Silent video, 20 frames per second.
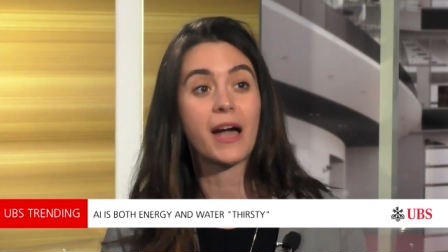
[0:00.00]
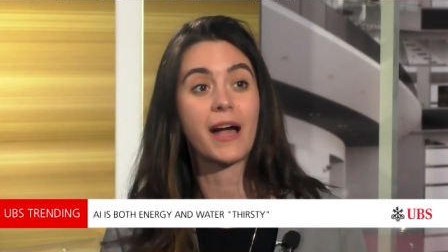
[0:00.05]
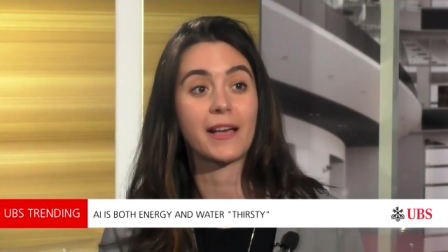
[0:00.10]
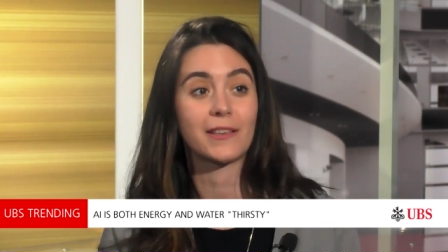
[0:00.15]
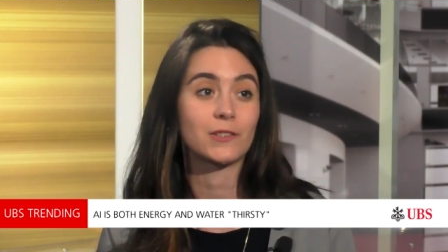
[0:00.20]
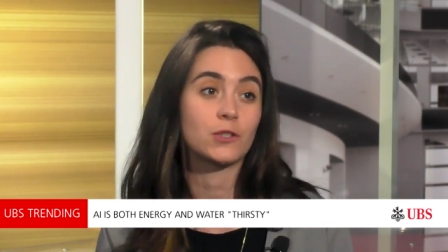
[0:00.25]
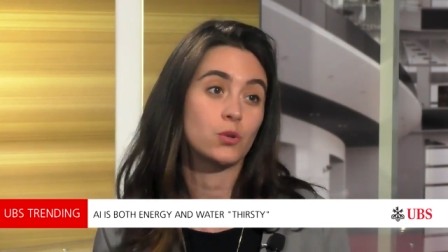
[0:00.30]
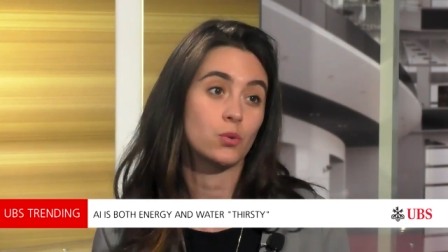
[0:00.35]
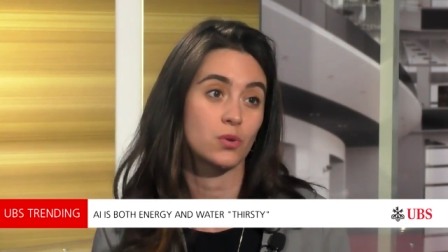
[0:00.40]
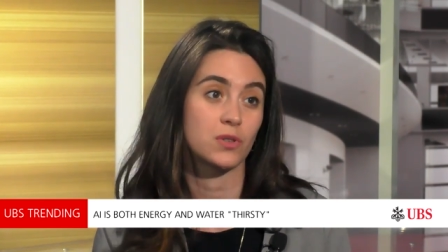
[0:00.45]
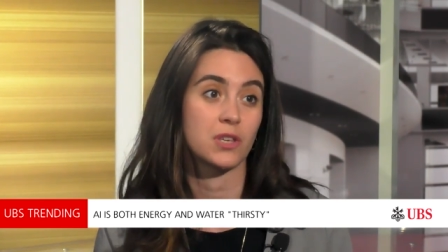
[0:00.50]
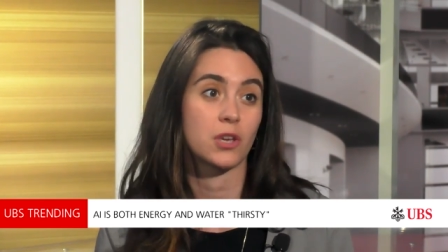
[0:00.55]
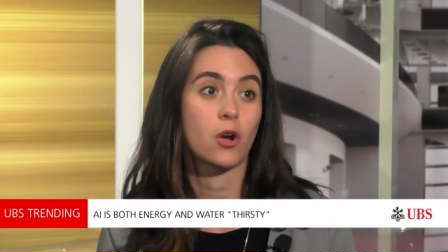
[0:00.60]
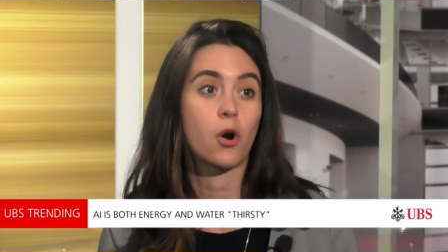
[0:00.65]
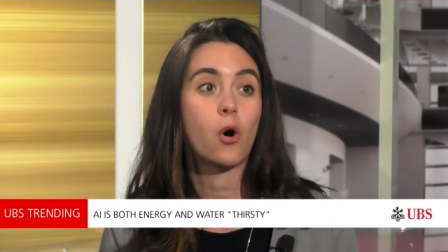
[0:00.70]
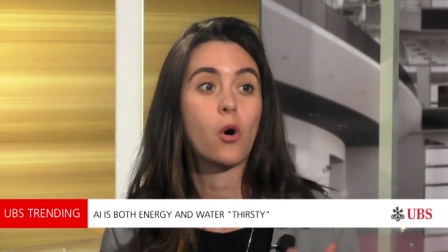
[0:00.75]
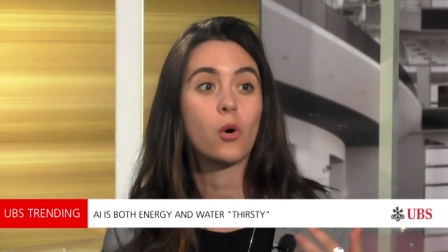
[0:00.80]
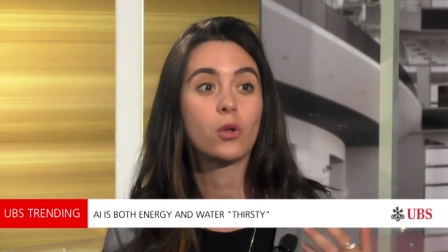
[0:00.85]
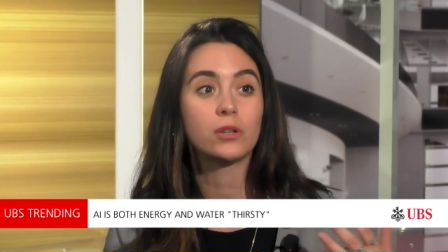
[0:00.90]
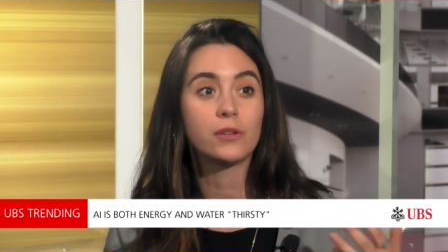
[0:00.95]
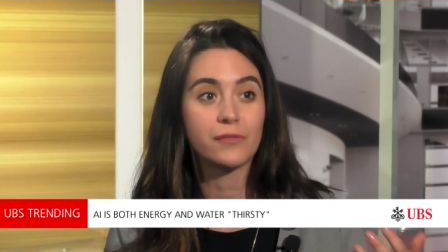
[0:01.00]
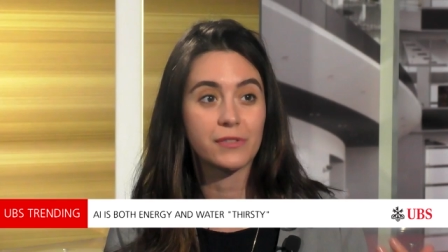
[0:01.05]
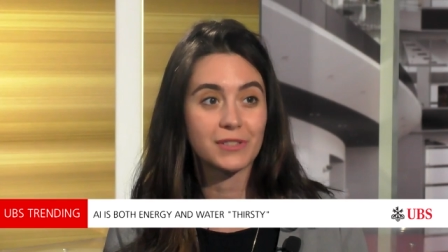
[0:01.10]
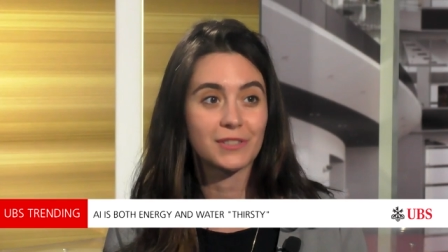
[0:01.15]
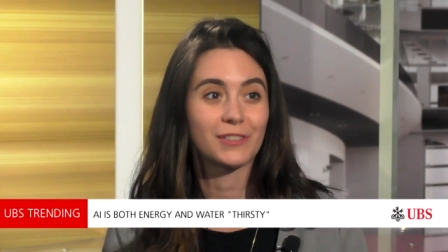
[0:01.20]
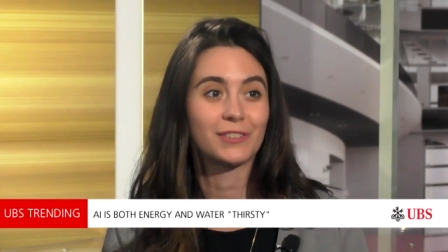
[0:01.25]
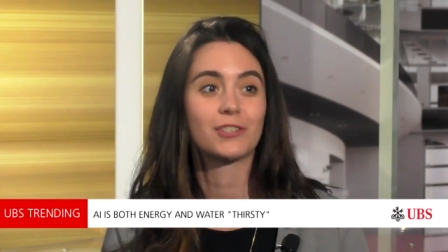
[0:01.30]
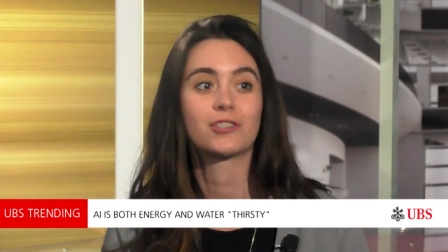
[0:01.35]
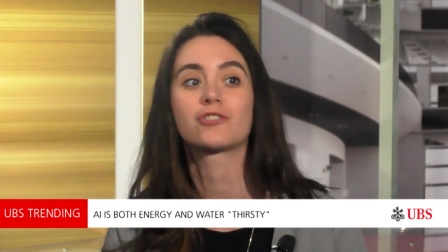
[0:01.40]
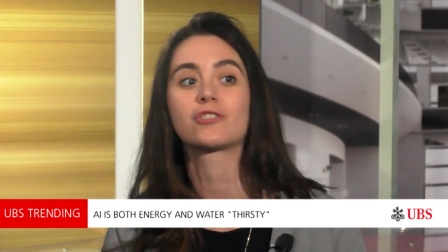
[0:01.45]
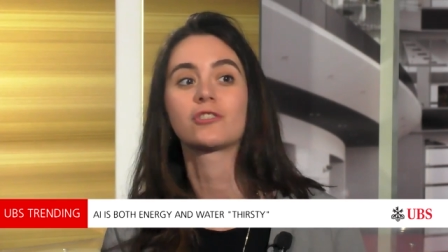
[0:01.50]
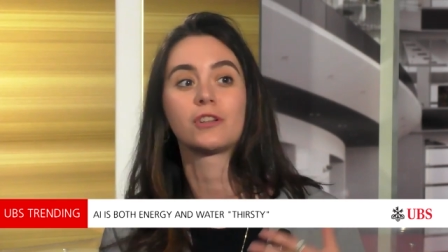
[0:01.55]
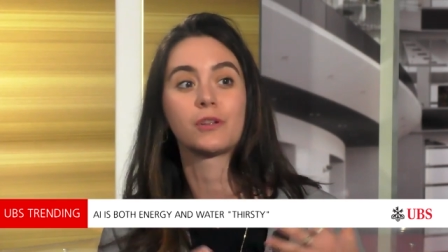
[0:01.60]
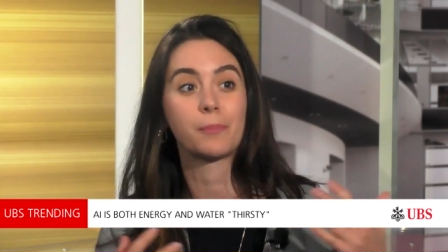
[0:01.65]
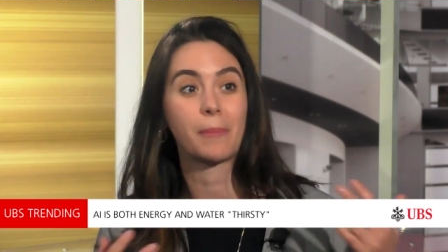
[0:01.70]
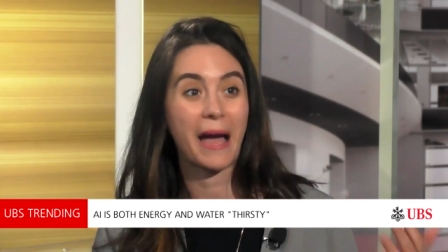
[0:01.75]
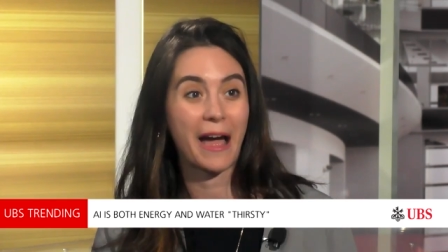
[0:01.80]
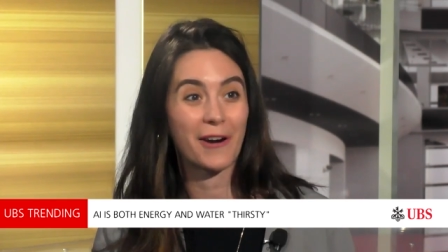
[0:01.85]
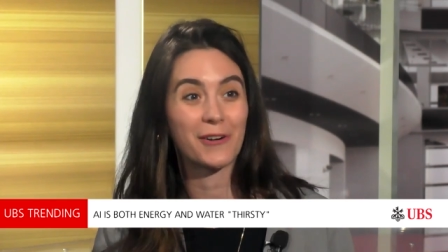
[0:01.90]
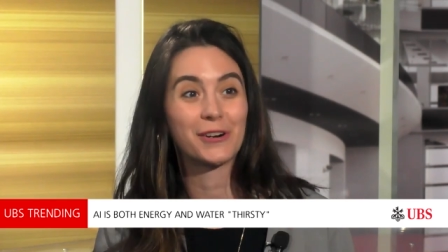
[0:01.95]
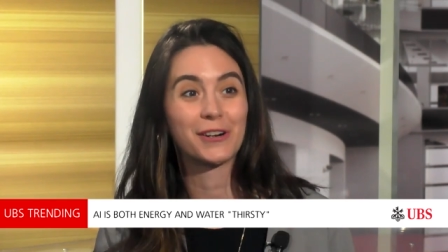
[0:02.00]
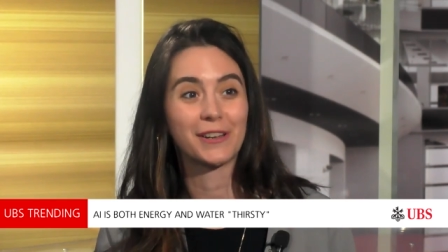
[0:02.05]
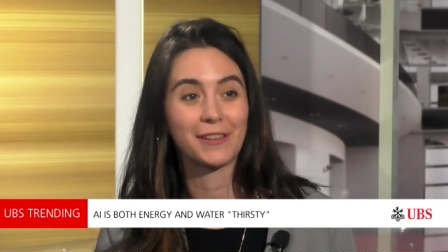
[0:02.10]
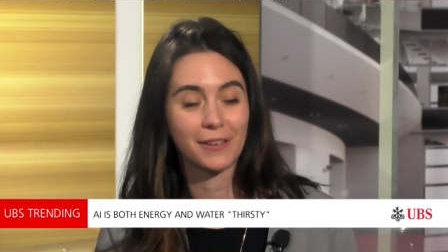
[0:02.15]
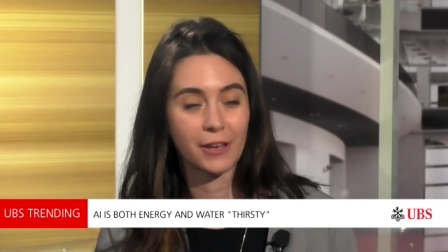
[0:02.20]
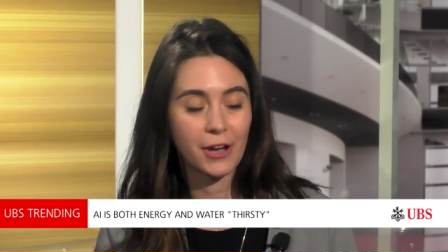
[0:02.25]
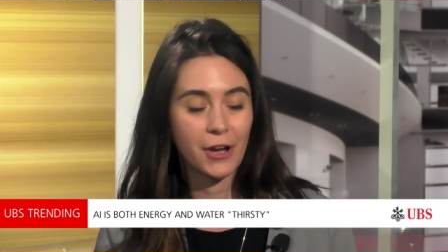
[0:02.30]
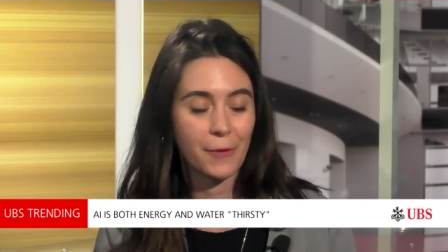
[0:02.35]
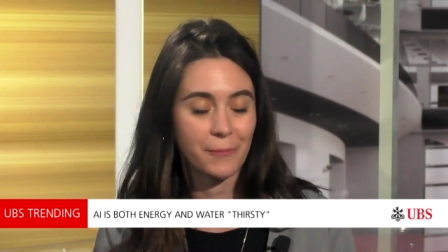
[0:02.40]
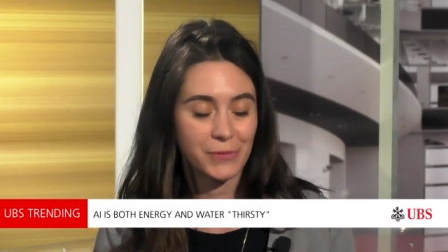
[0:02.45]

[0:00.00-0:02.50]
us using all of this additional power uh,